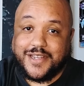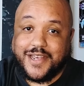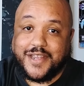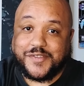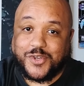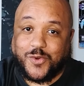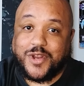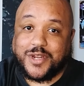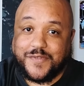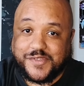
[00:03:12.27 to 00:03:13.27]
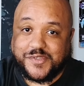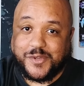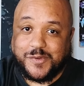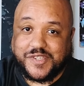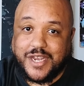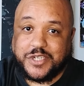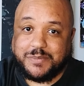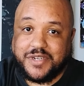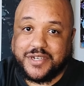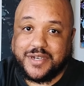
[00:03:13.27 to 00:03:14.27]
as a critic of this
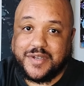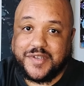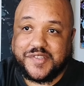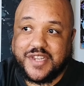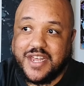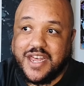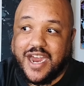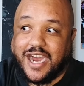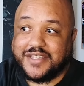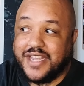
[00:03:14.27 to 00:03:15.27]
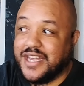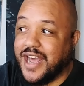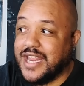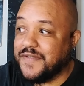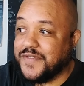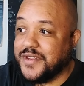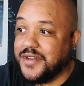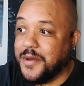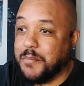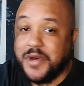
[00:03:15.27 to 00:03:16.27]
association, because I think not
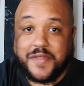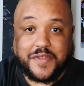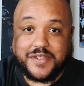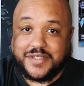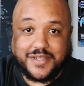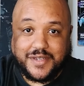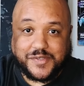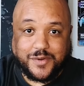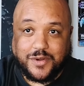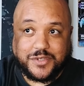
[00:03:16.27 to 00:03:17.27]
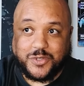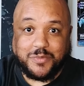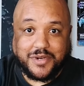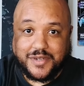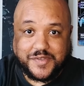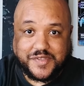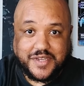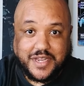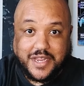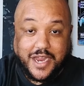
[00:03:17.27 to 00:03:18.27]
even a month into this, or 2
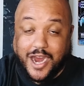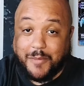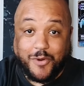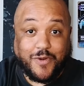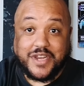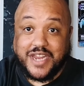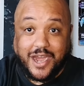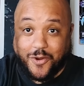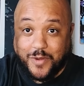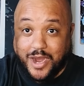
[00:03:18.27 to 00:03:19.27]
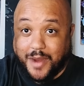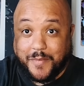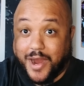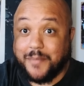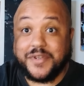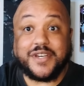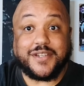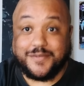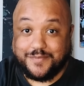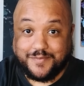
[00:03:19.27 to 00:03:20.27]
months, I'm already out. I'm
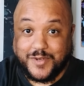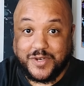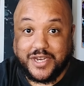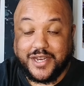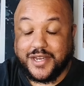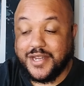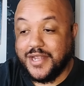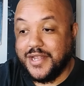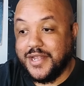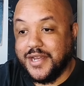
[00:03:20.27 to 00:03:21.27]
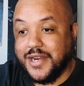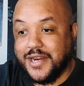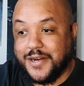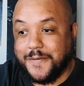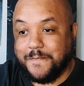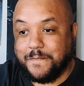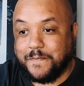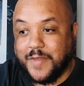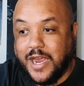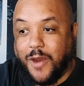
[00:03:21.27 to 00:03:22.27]
done, okay? I
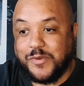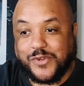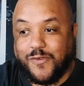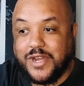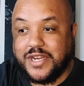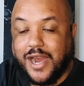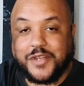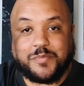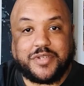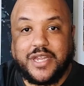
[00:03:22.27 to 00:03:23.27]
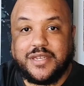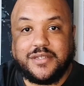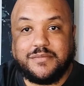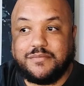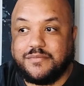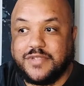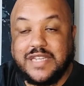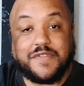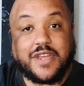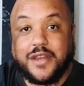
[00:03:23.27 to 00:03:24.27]
was already contemplating
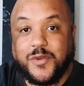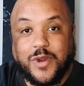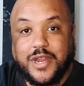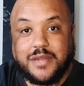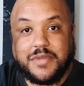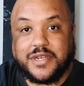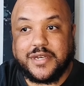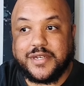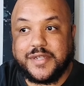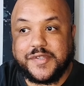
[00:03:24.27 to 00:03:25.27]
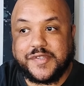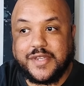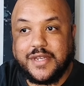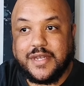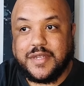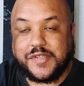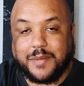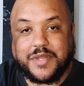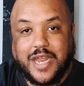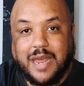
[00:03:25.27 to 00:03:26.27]
leaving anyway, because
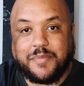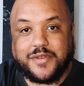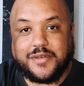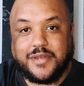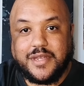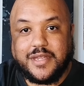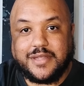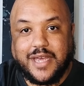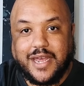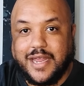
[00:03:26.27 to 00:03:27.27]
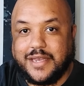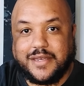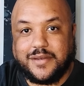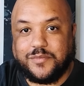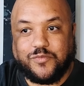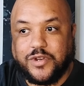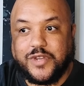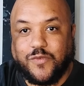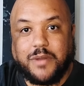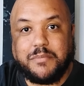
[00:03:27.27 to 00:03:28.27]
something happened that
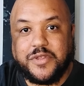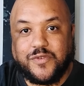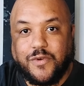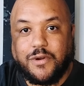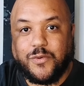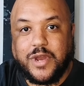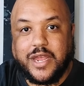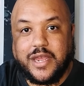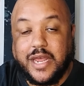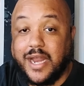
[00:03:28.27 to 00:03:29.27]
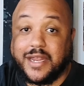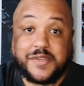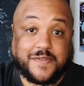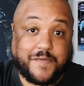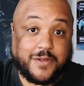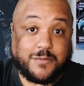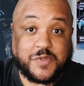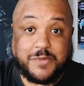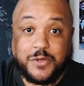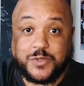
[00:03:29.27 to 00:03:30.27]
really rubbed me the wrong way, and I guess the feeling
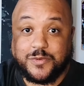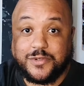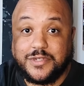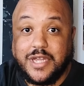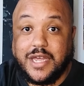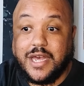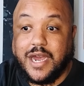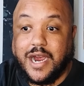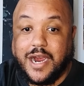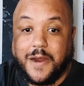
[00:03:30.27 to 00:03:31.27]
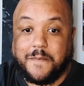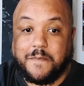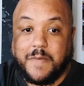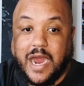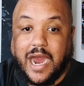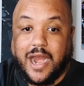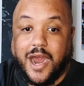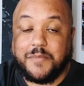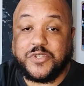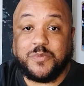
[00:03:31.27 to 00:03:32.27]
was mutual.
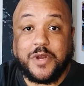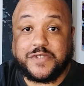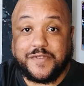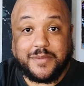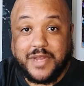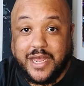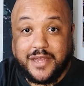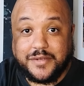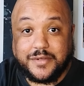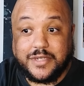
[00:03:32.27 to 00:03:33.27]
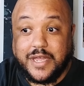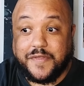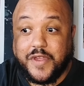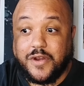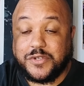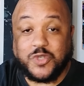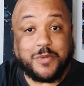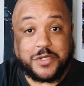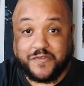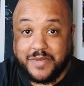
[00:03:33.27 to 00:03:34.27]
I'm too much for them to handle, and they're too
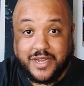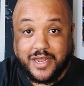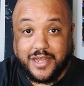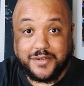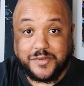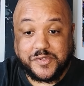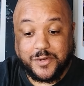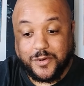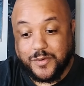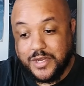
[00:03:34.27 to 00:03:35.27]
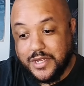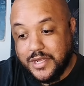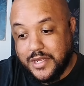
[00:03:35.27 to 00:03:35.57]
much for me to handle, so